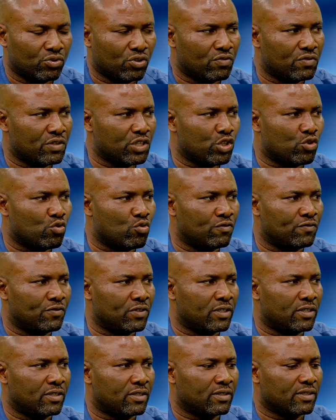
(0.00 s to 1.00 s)
during the
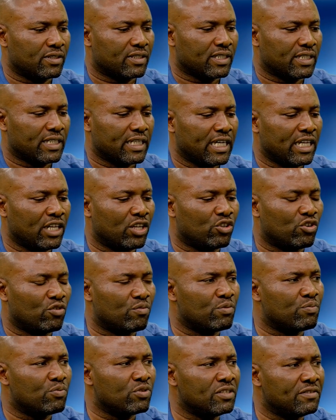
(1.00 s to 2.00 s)
COVID, a lot of
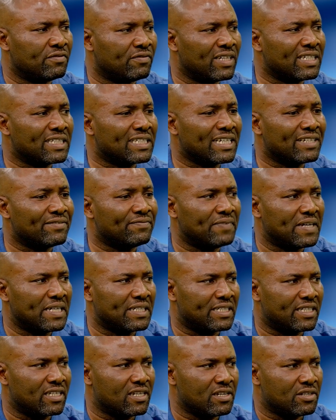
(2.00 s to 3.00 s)
people invented
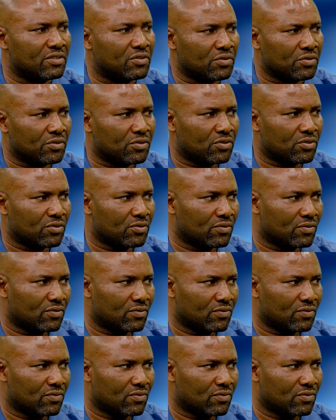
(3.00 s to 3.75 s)
ventilators.